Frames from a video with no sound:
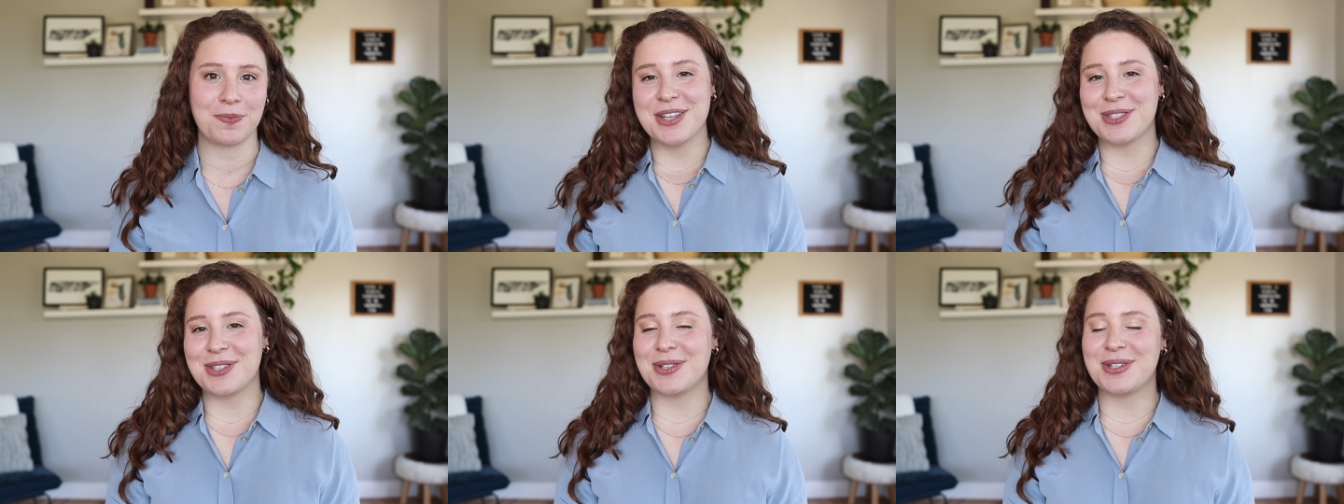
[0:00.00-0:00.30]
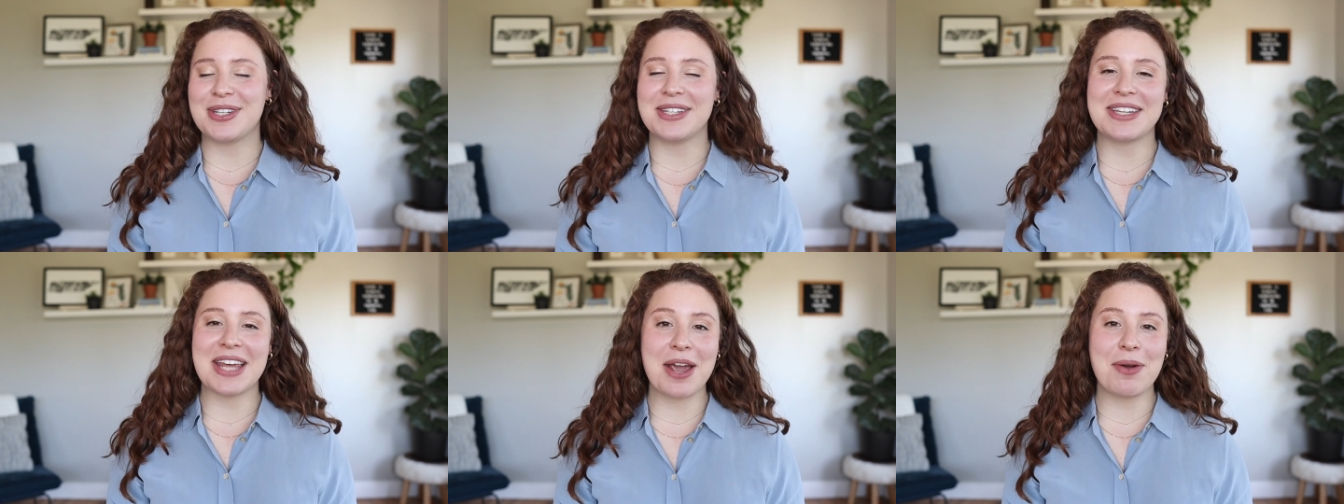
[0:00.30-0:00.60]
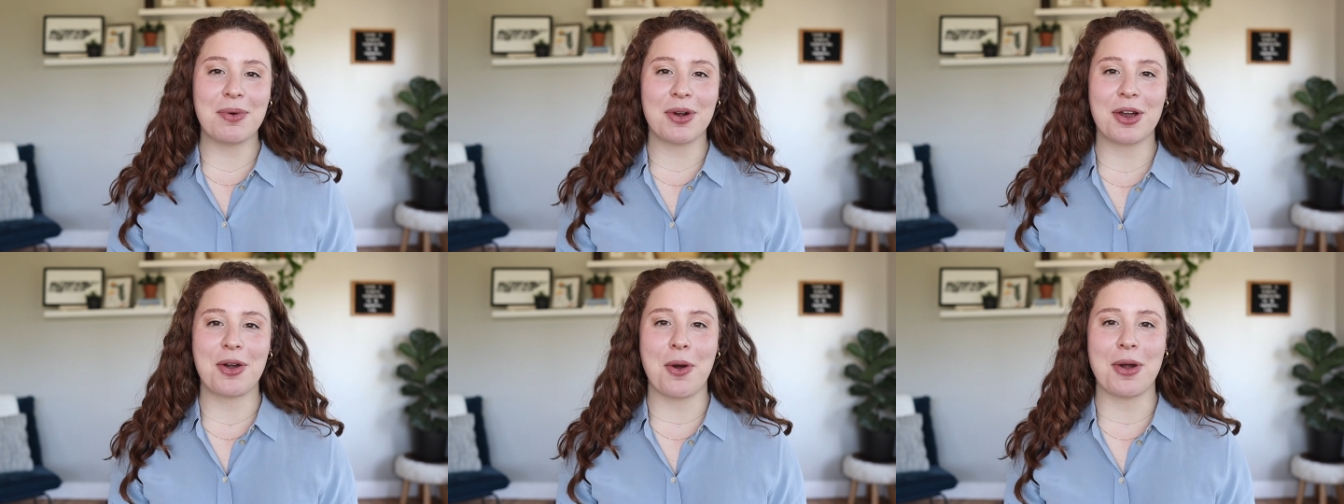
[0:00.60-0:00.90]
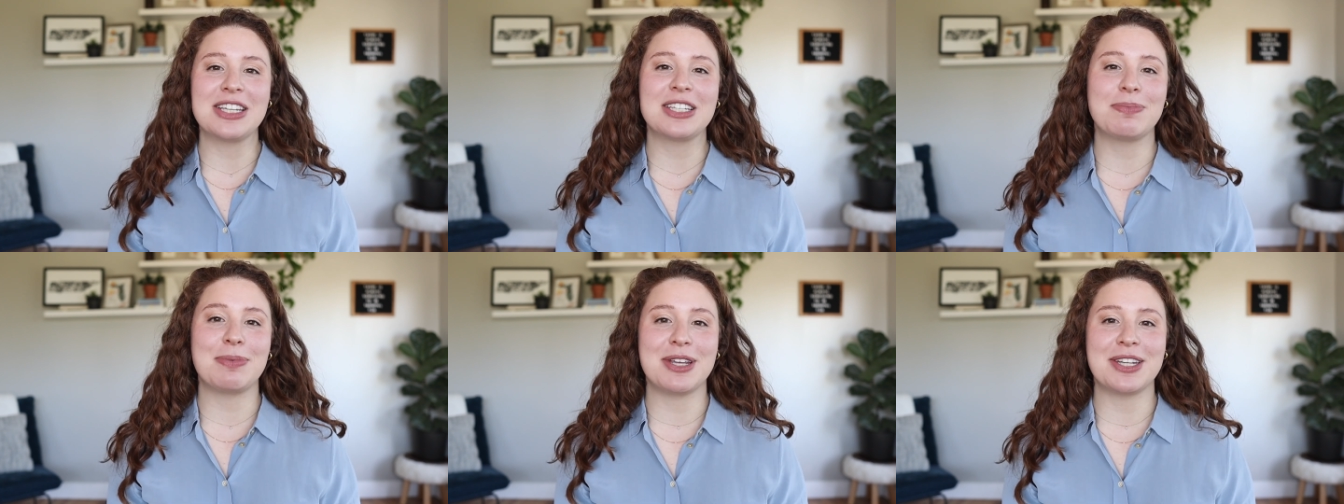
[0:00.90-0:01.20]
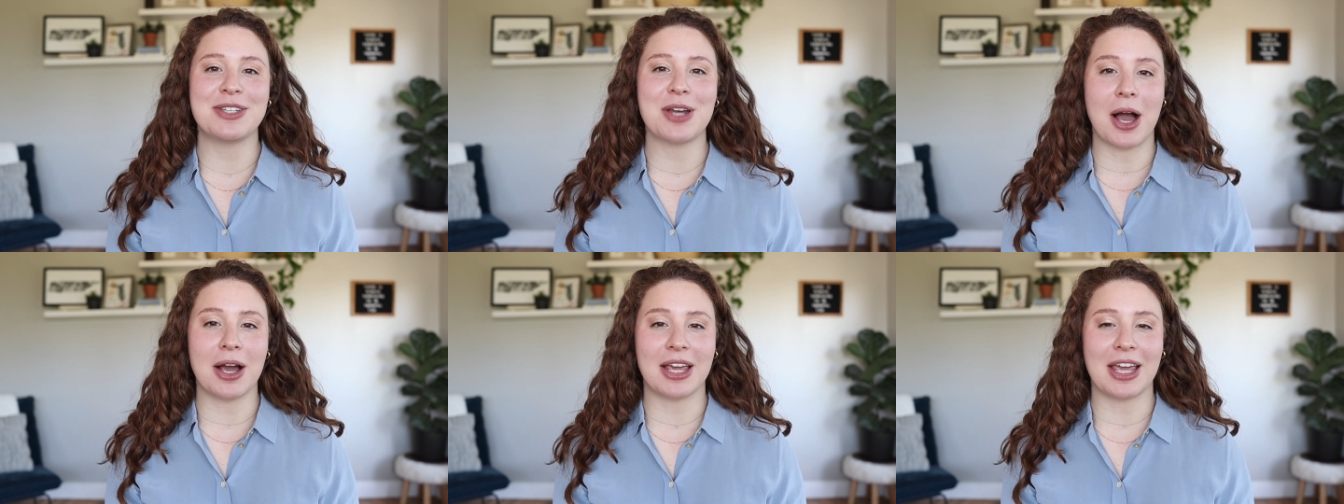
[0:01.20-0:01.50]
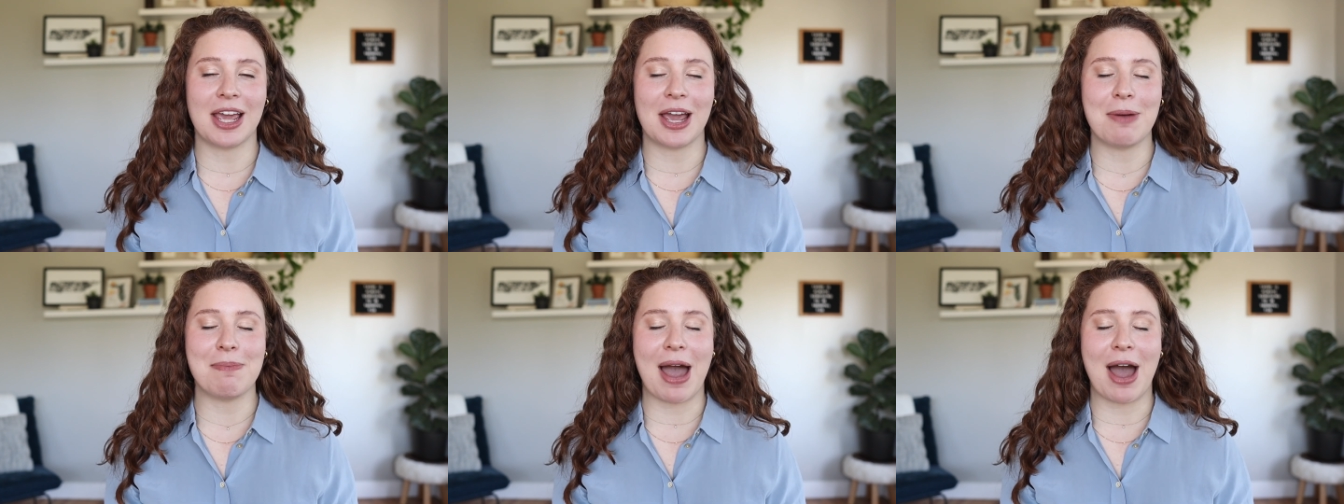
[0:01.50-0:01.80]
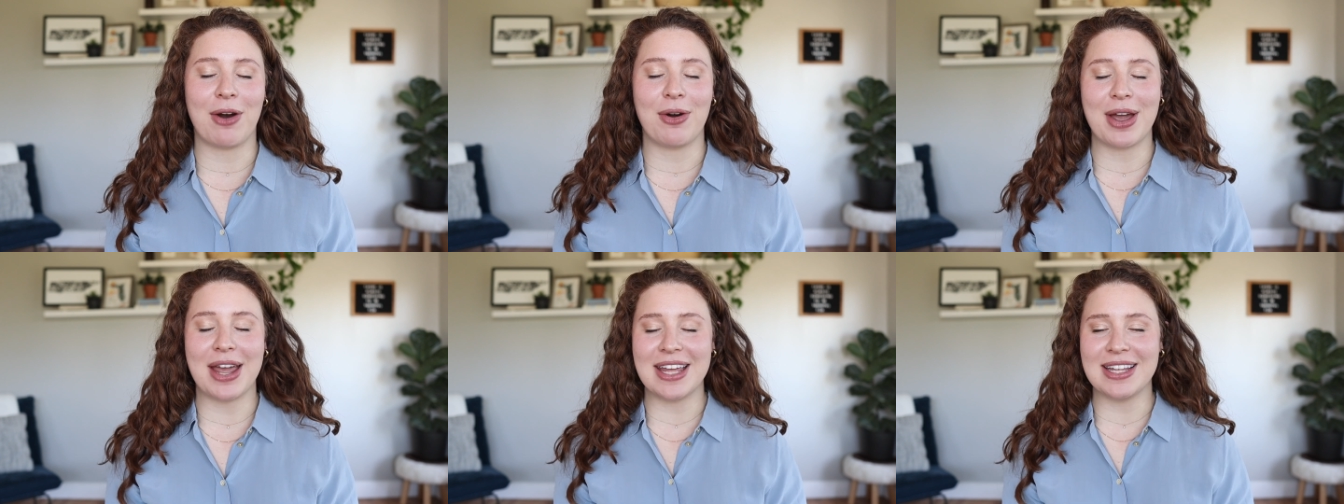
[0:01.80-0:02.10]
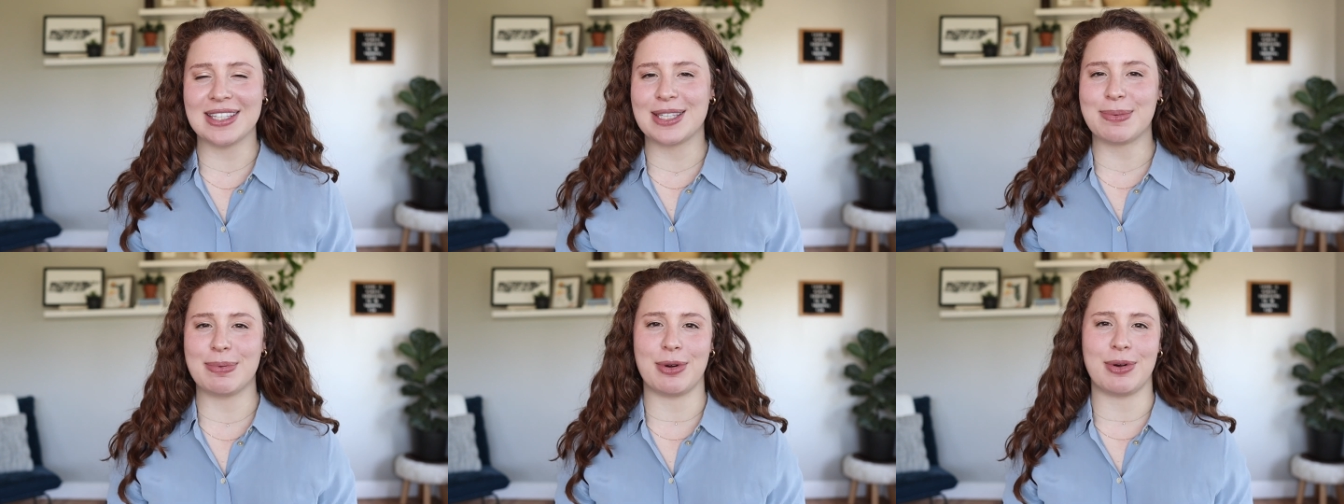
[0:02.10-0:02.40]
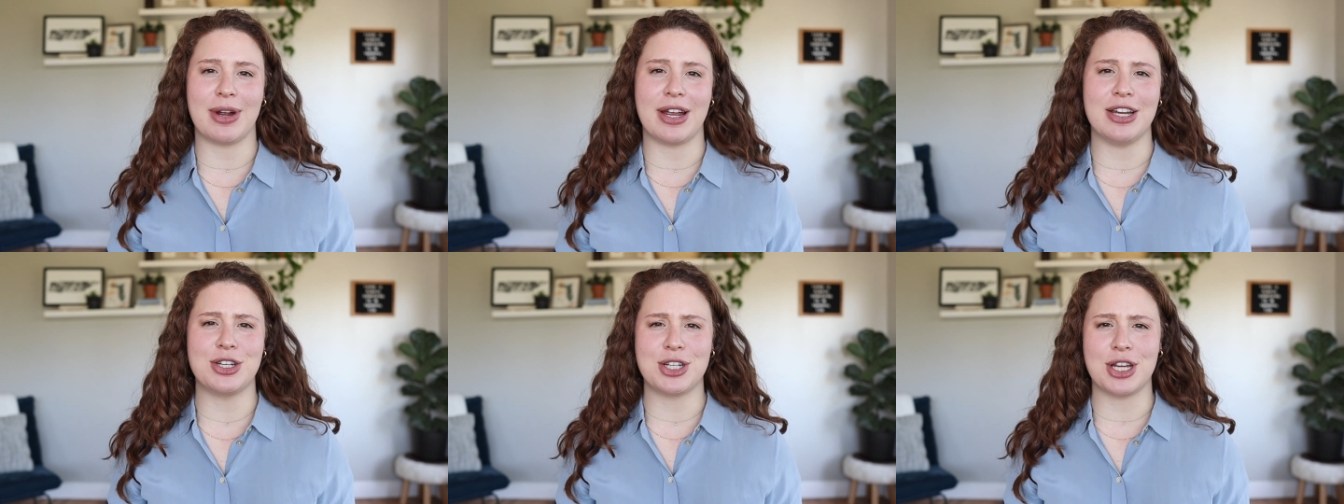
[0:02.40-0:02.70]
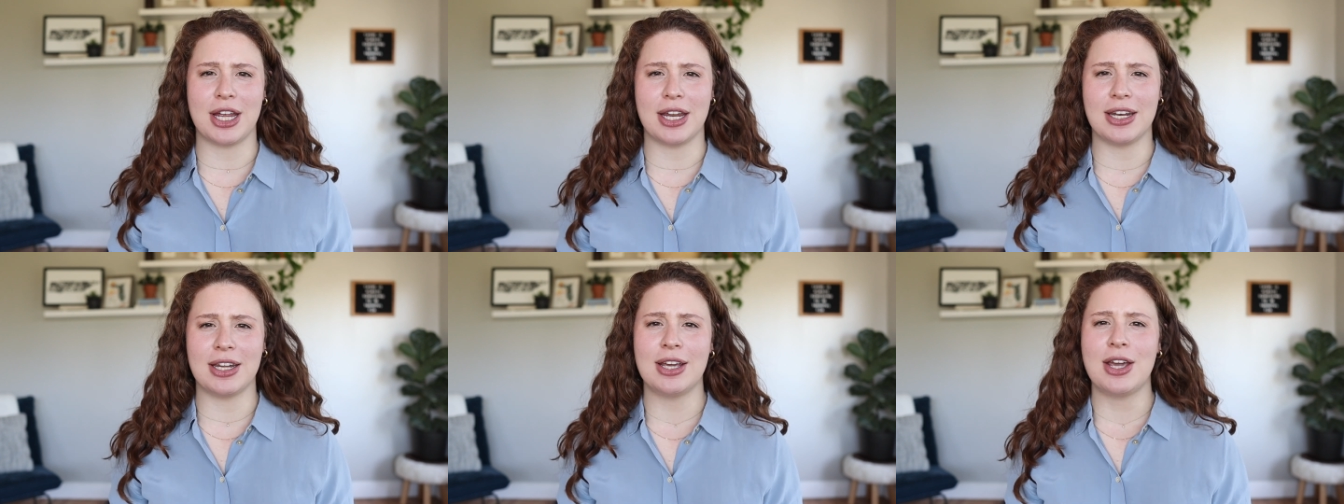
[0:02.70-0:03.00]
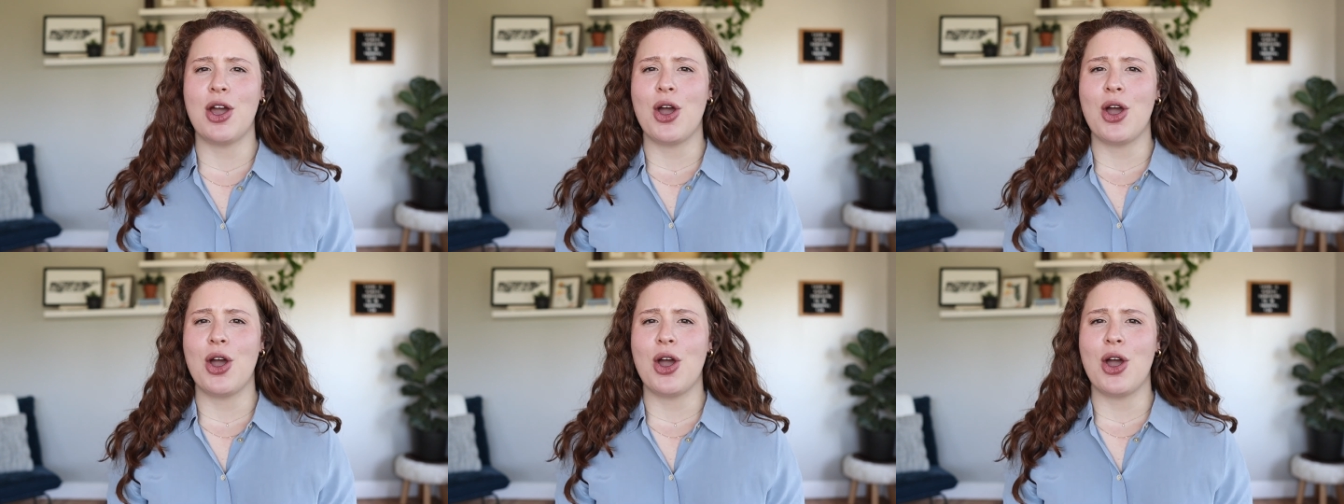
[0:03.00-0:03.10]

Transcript: So today we're going to be talking about inspiration.